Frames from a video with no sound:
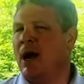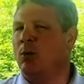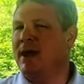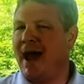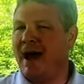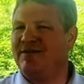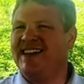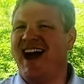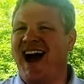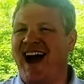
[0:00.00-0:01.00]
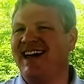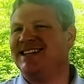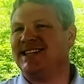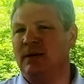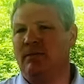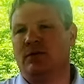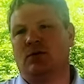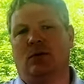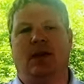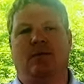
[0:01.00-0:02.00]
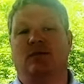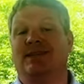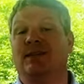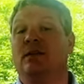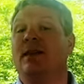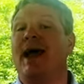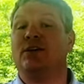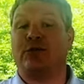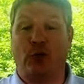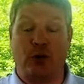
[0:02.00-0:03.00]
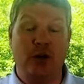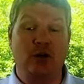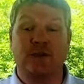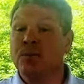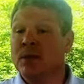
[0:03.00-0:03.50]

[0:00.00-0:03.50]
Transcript: we have the highest inventory levels in the last four years.